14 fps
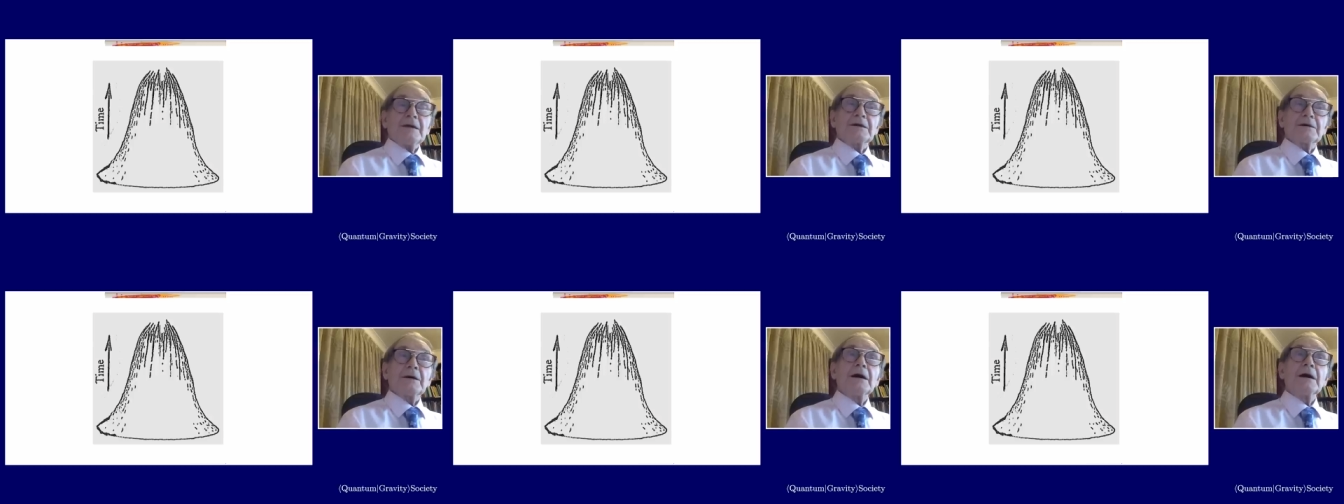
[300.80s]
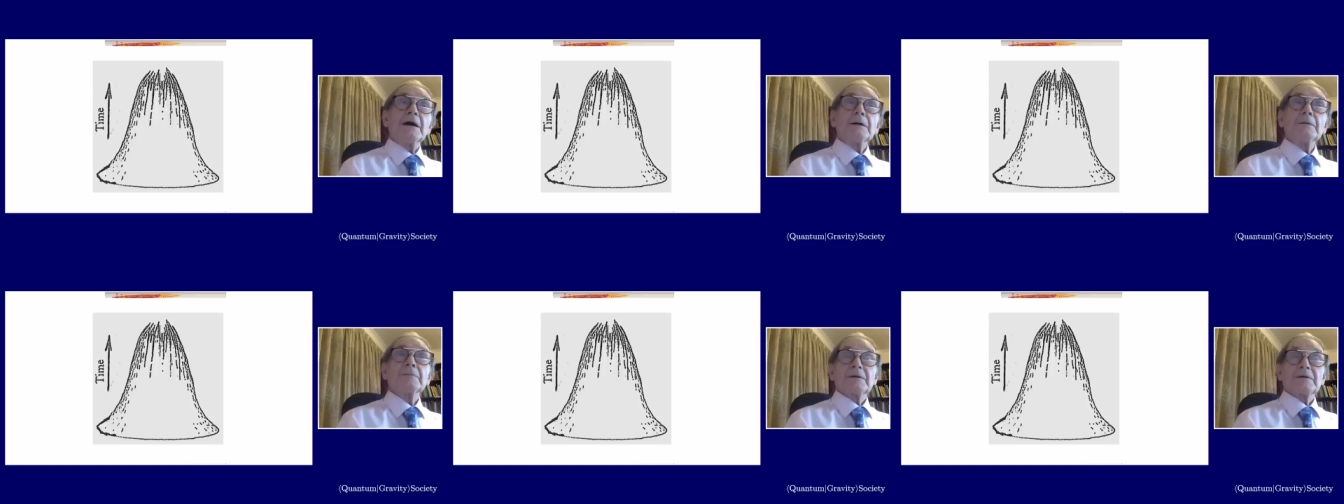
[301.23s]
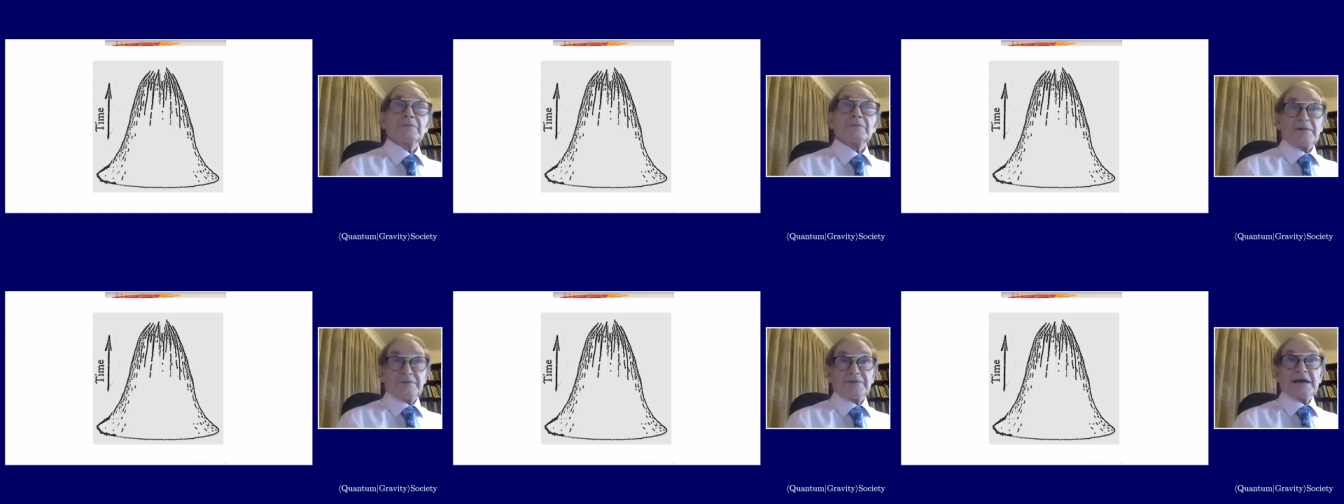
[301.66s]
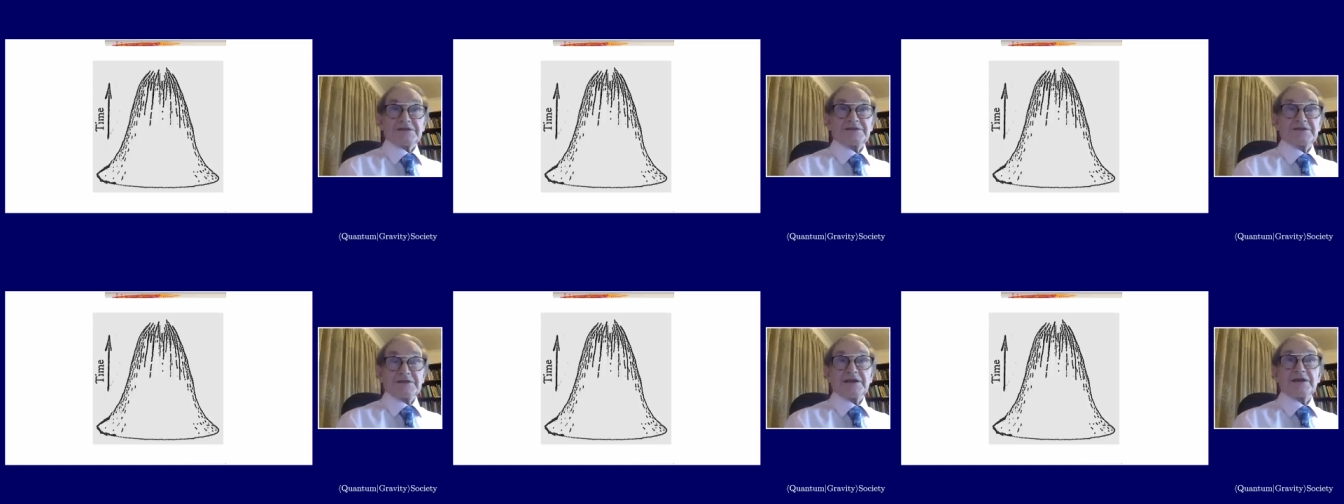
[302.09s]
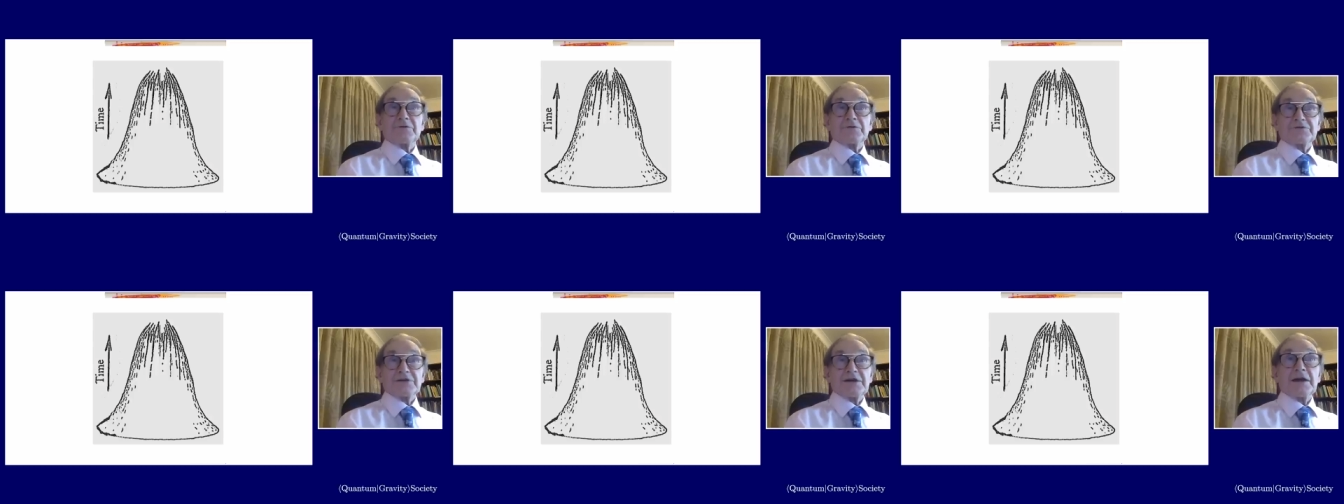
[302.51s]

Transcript: um, th that's the general gen